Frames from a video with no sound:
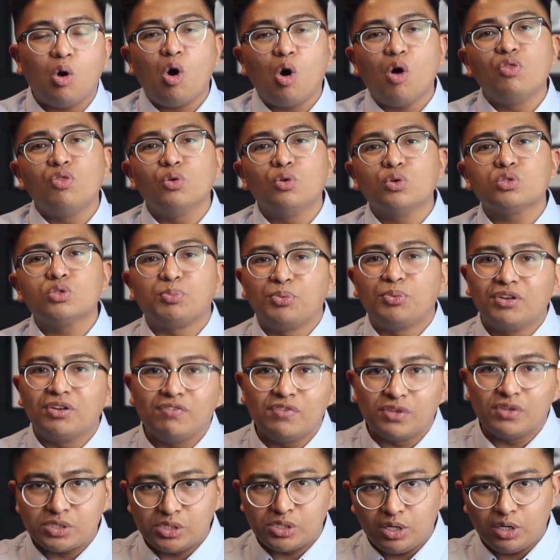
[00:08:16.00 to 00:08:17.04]
on those
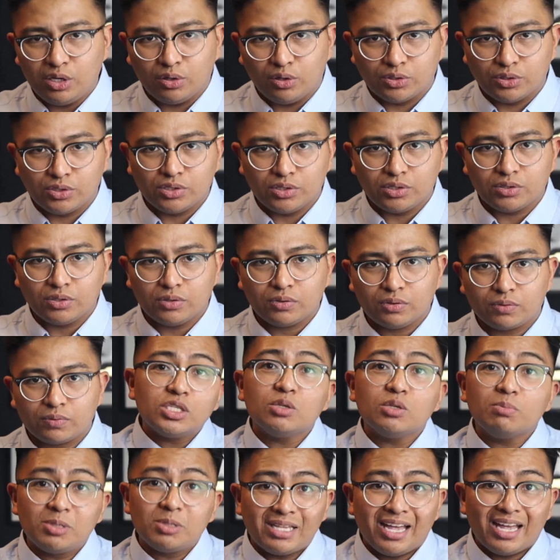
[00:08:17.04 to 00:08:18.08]
previous years that was a
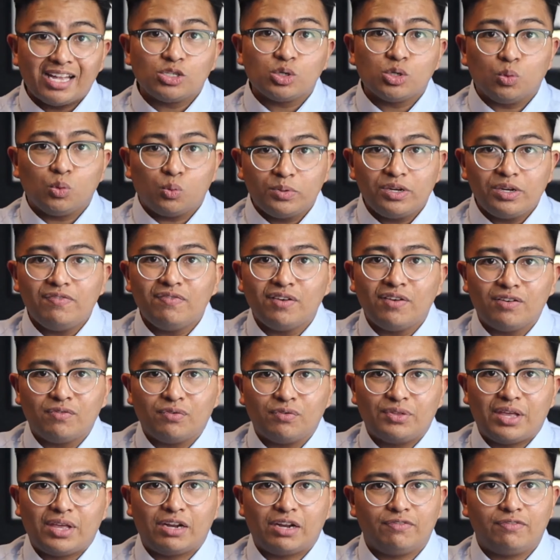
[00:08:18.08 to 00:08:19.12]
substantial refund
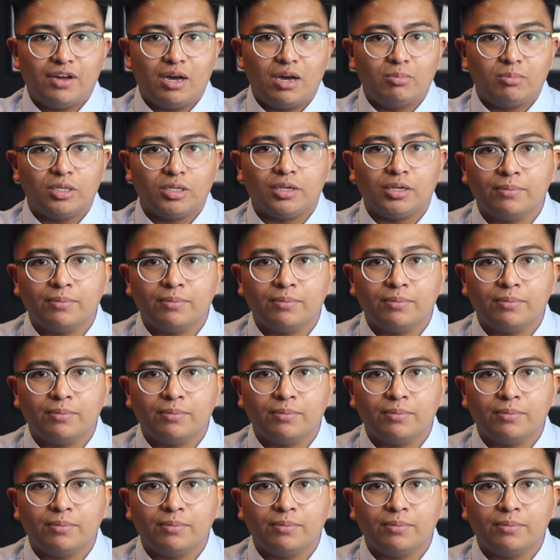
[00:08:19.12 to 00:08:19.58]
for that family